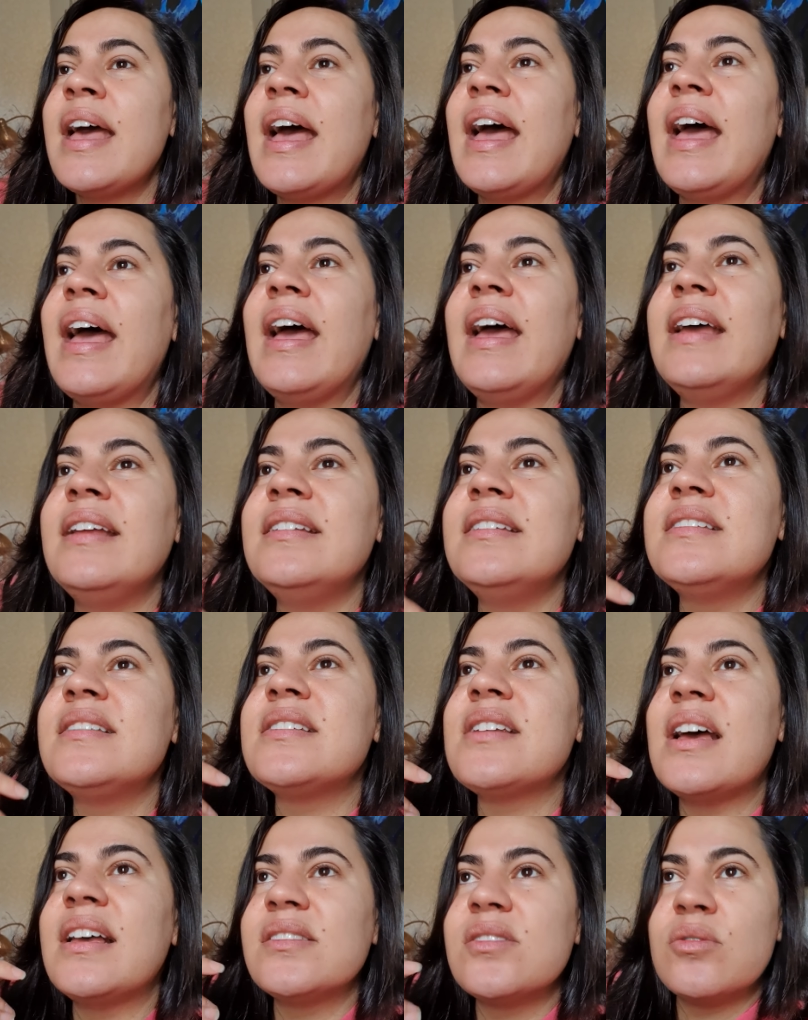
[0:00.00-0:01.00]
and
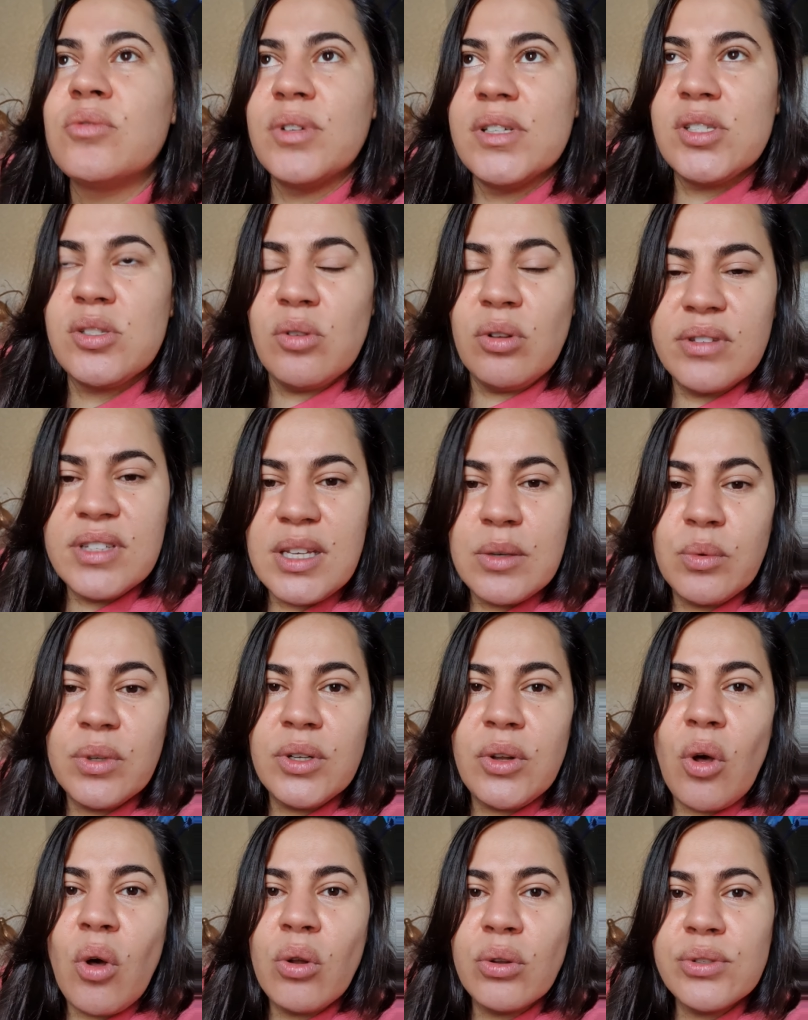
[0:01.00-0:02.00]
as a result it will
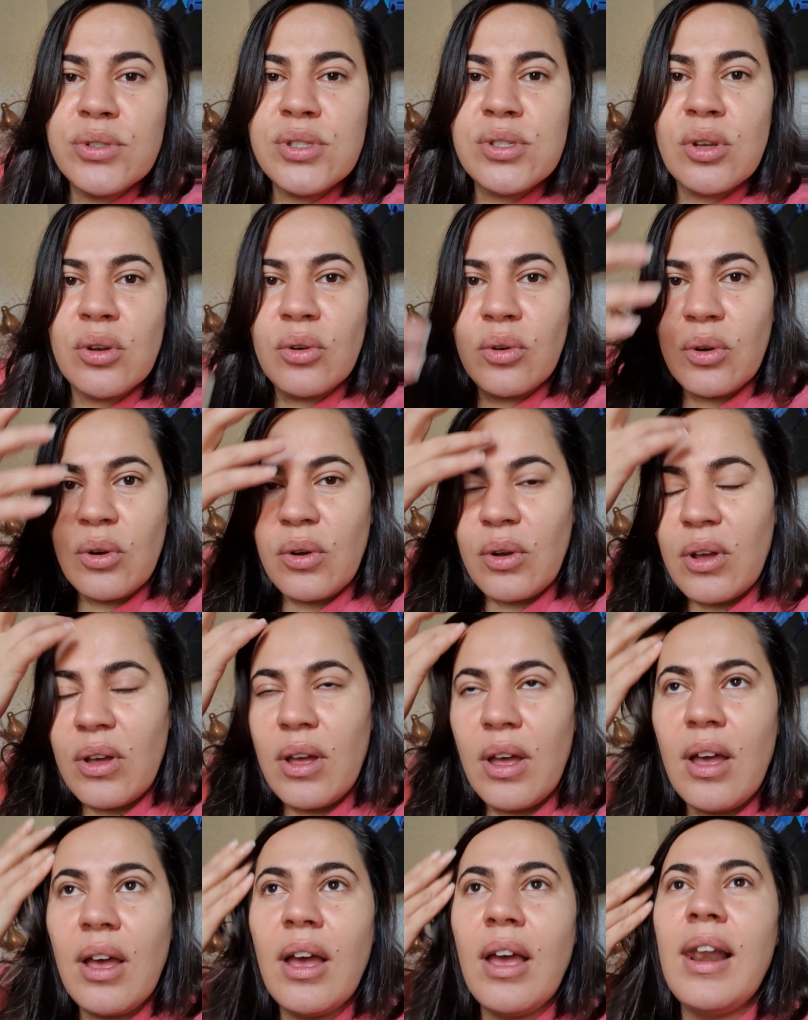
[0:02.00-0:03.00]
also
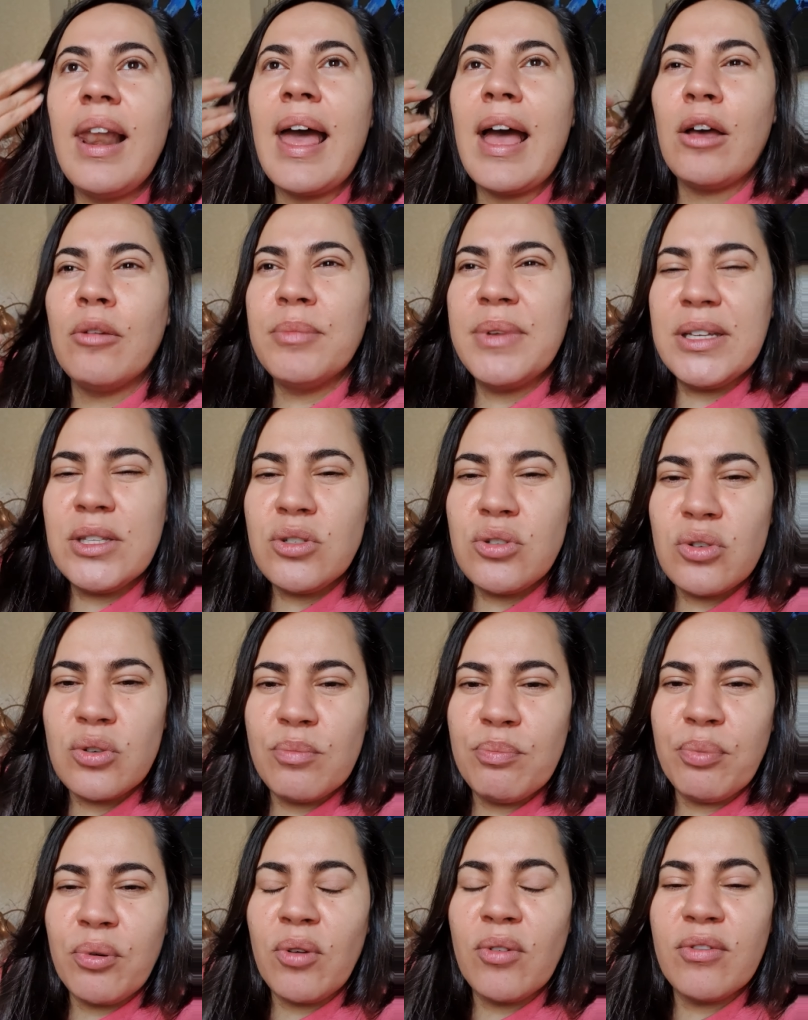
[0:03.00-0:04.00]
allow me to
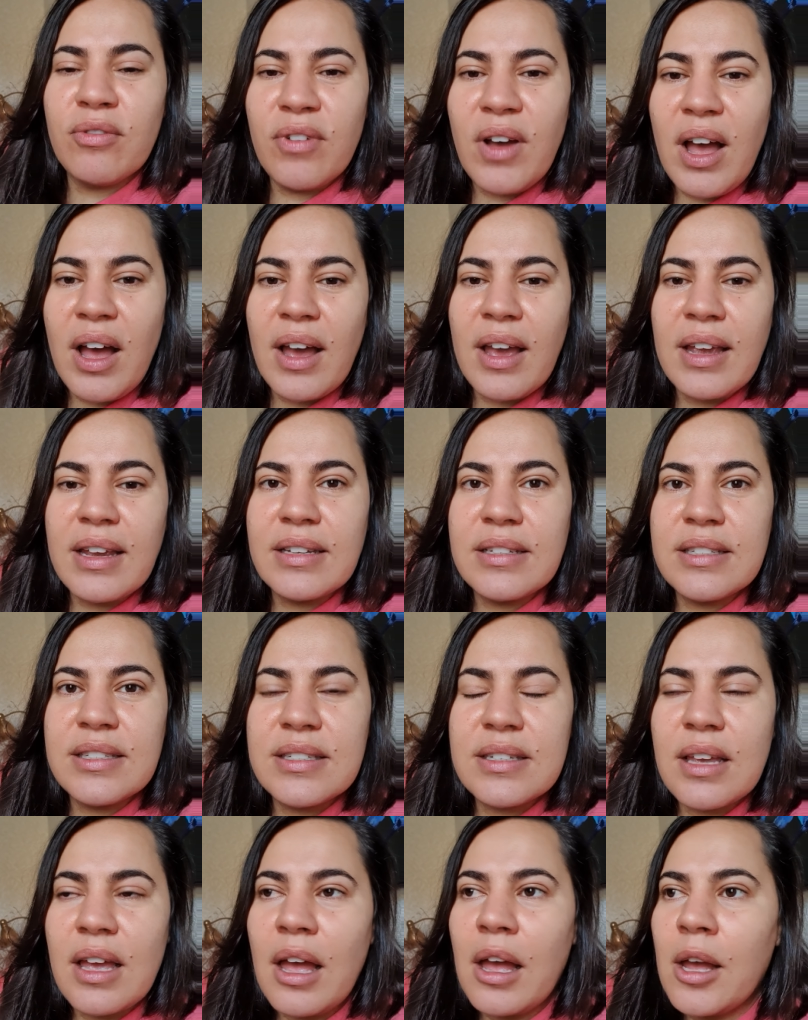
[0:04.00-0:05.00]
provide
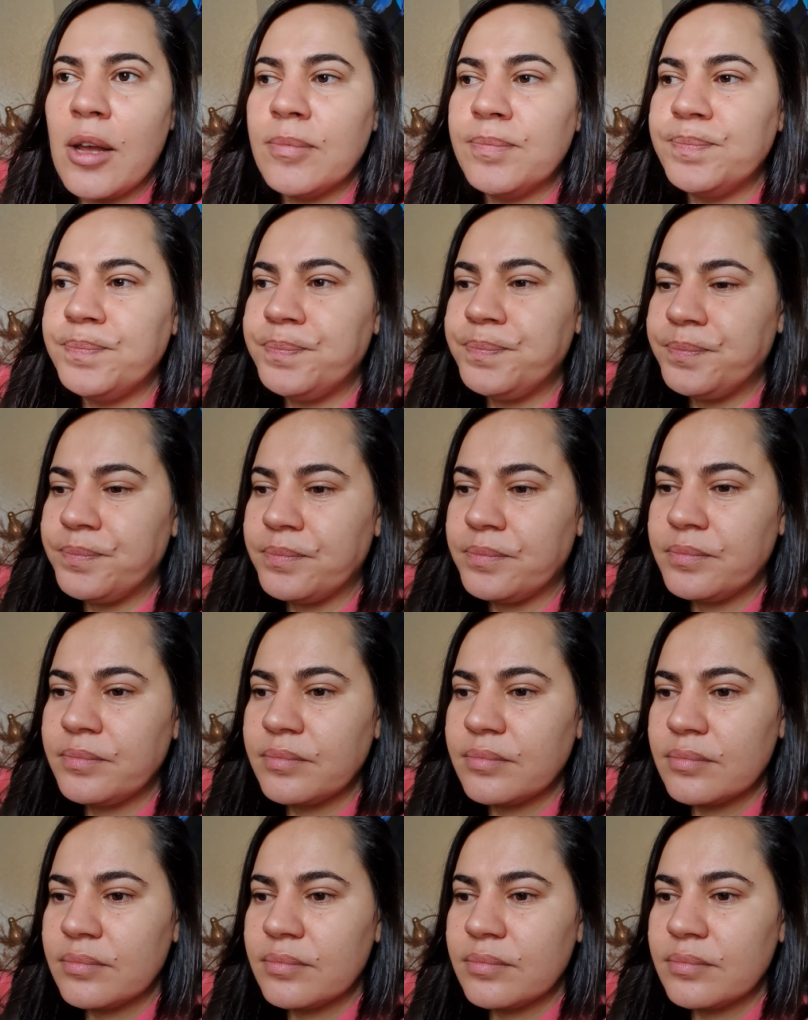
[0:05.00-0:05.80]
um,